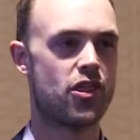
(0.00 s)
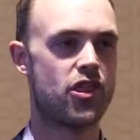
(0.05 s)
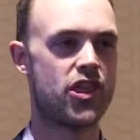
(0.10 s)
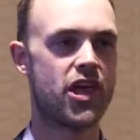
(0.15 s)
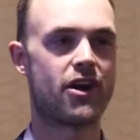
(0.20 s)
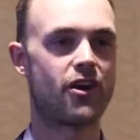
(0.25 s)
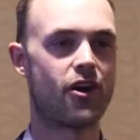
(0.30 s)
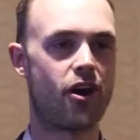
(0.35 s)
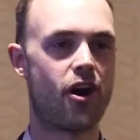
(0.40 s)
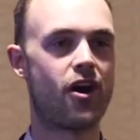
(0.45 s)

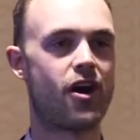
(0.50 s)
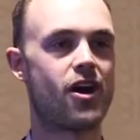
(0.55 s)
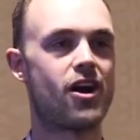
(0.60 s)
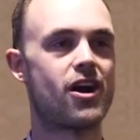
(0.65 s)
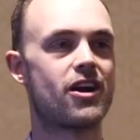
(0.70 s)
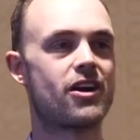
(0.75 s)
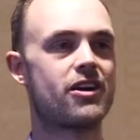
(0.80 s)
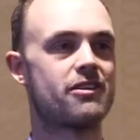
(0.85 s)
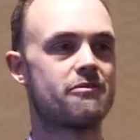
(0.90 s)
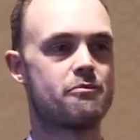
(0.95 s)
there
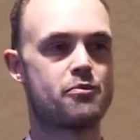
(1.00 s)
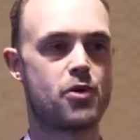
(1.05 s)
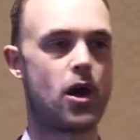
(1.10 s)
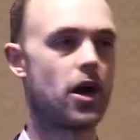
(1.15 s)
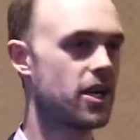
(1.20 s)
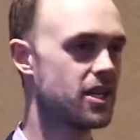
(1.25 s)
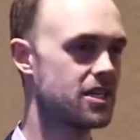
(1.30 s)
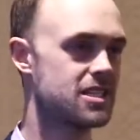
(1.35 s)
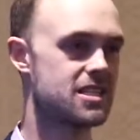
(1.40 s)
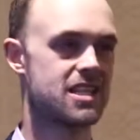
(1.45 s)
are
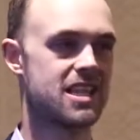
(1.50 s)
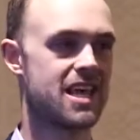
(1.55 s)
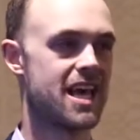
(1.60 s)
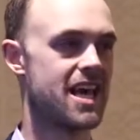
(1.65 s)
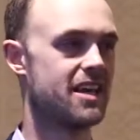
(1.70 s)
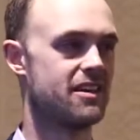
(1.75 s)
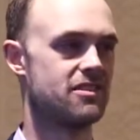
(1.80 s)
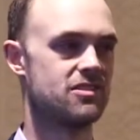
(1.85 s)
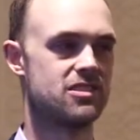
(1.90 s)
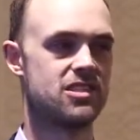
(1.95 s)
products
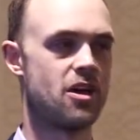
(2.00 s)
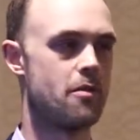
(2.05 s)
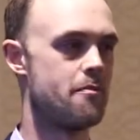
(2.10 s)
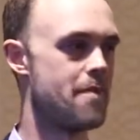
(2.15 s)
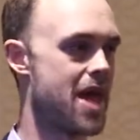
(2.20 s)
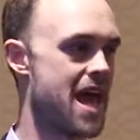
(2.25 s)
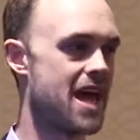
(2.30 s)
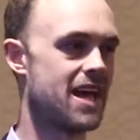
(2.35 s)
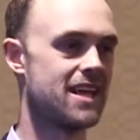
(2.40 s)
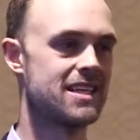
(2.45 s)
that
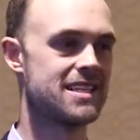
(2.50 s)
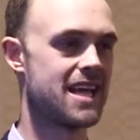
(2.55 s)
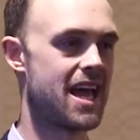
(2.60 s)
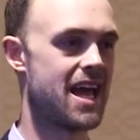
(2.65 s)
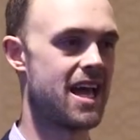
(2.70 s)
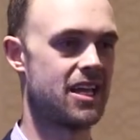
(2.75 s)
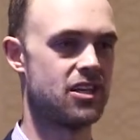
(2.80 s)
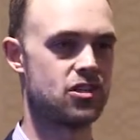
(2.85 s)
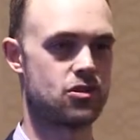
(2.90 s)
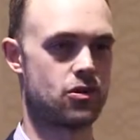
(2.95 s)
demand
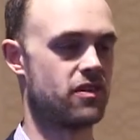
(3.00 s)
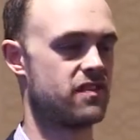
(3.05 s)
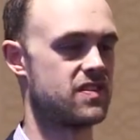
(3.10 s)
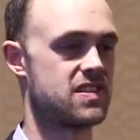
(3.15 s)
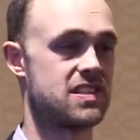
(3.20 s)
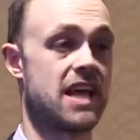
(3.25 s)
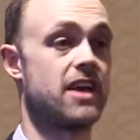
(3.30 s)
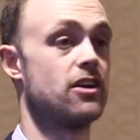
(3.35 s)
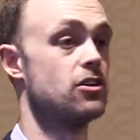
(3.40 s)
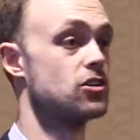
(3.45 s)
a sort of
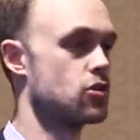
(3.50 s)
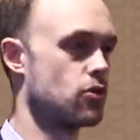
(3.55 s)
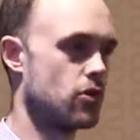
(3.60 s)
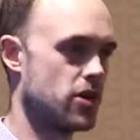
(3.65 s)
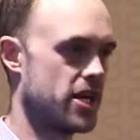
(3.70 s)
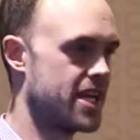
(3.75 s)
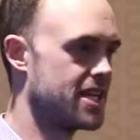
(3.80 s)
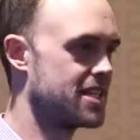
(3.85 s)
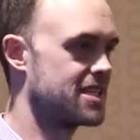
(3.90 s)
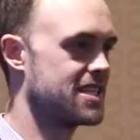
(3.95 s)

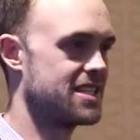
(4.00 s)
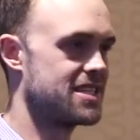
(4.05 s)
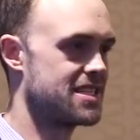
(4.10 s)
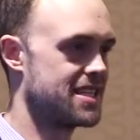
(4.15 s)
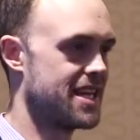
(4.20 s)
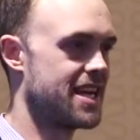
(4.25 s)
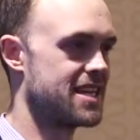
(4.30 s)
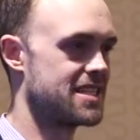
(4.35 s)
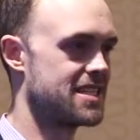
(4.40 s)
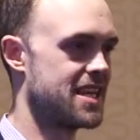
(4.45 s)
sales-oriented
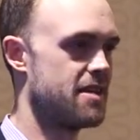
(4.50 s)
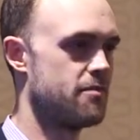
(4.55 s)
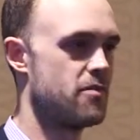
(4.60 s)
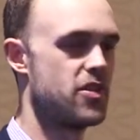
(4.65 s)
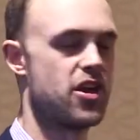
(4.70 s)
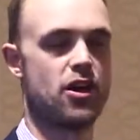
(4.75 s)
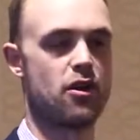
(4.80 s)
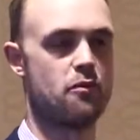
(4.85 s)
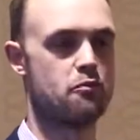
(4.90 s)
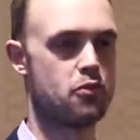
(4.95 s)
CSM.
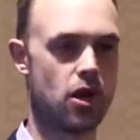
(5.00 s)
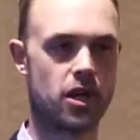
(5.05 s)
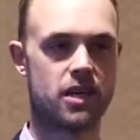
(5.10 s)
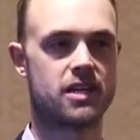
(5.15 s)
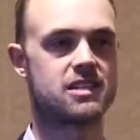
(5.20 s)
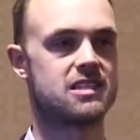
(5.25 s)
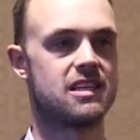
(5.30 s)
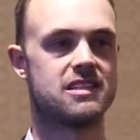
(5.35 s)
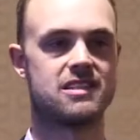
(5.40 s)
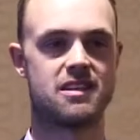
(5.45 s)
There are
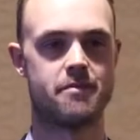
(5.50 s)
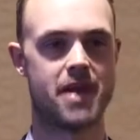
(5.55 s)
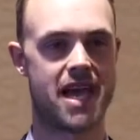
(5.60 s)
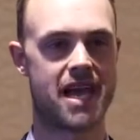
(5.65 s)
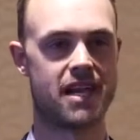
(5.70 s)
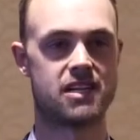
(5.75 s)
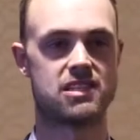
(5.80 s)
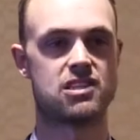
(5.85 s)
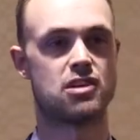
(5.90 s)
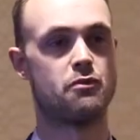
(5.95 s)
products that
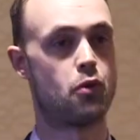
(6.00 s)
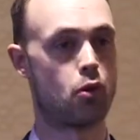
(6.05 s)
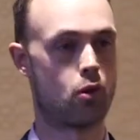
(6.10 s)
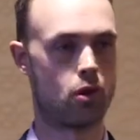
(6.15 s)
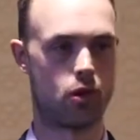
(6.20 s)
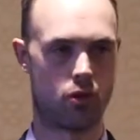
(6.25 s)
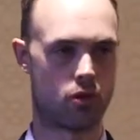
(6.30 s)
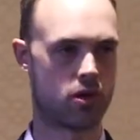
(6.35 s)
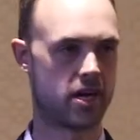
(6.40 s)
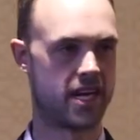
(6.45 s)
demand a
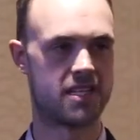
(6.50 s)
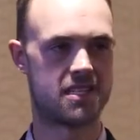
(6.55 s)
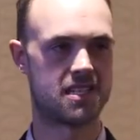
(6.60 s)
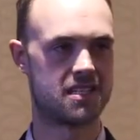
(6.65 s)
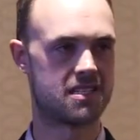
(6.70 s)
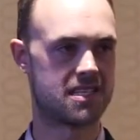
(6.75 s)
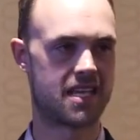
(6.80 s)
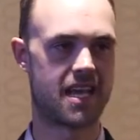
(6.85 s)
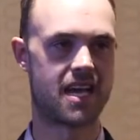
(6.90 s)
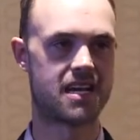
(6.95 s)
support-oriented
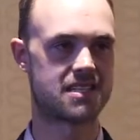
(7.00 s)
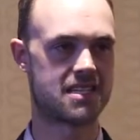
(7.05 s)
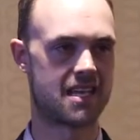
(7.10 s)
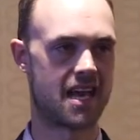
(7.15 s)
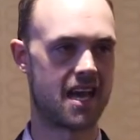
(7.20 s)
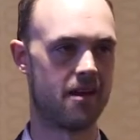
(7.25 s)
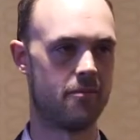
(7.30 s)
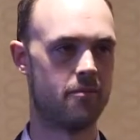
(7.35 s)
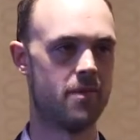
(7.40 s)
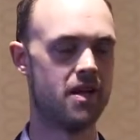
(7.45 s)

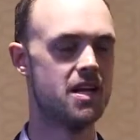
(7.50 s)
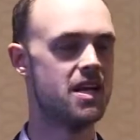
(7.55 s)
CSM.